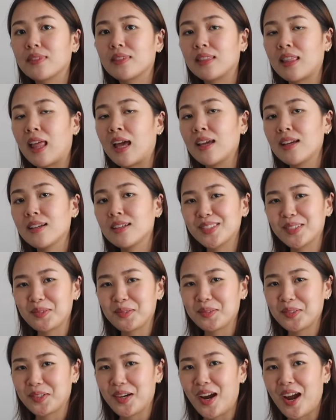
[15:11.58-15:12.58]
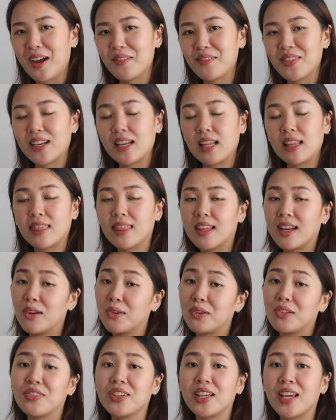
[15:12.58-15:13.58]
like, subscribe, and hit the
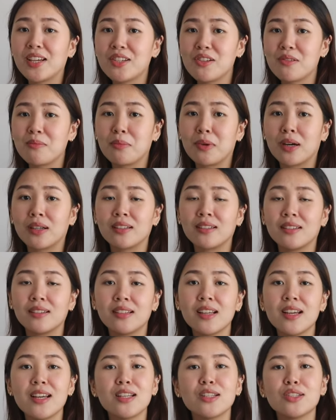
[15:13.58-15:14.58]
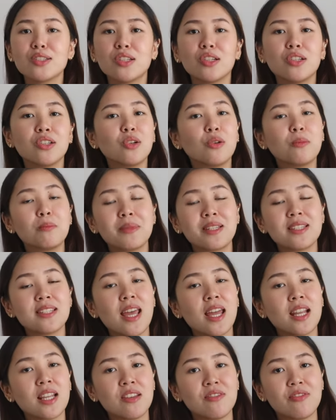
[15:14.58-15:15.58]
notification button so you don't
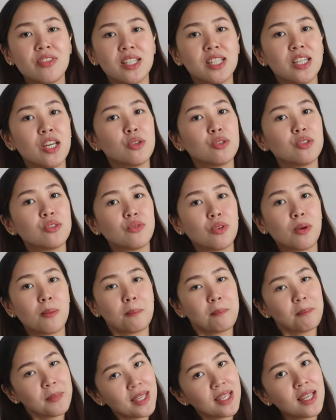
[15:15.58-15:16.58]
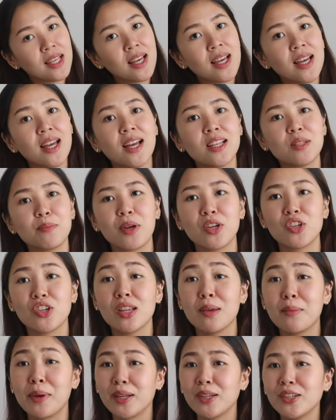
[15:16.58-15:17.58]
miss any videos from me,
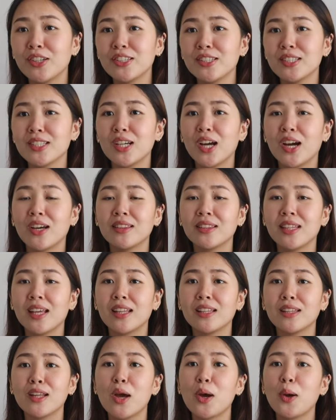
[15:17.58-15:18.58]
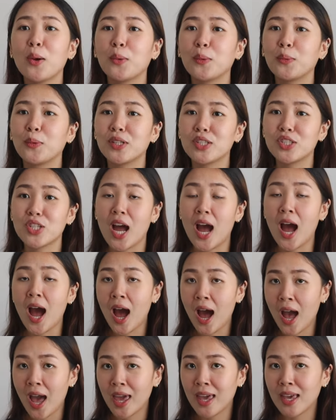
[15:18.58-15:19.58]
especially my nursing content, which
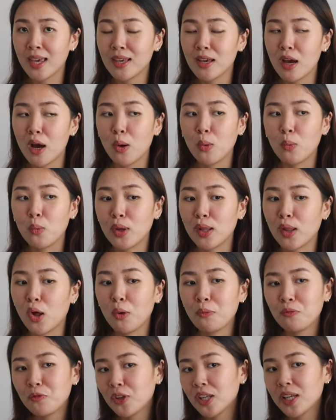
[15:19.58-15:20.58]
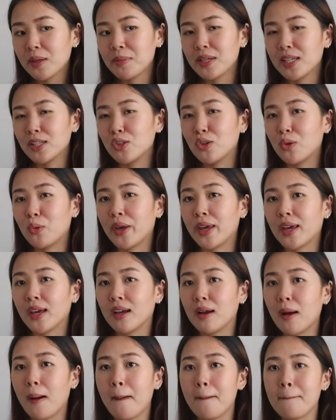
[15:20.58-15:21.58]
I will hopefully be
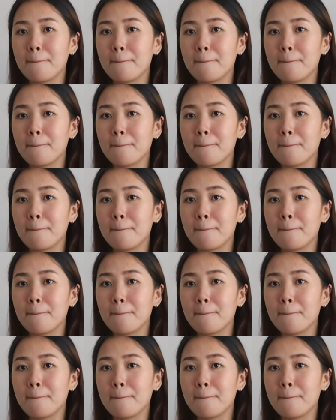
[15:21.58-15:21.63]
doing